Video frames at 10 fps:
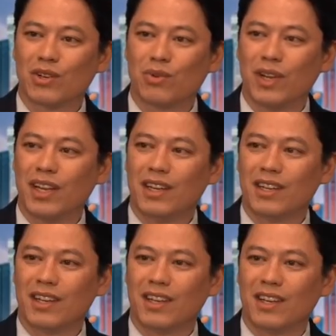create
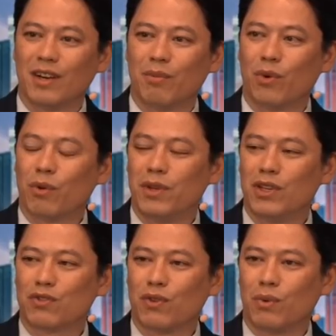a more
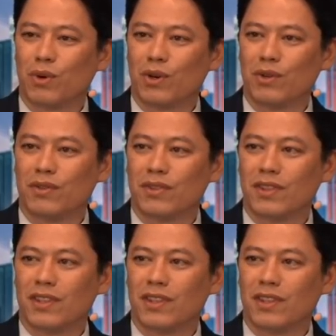peaceful world?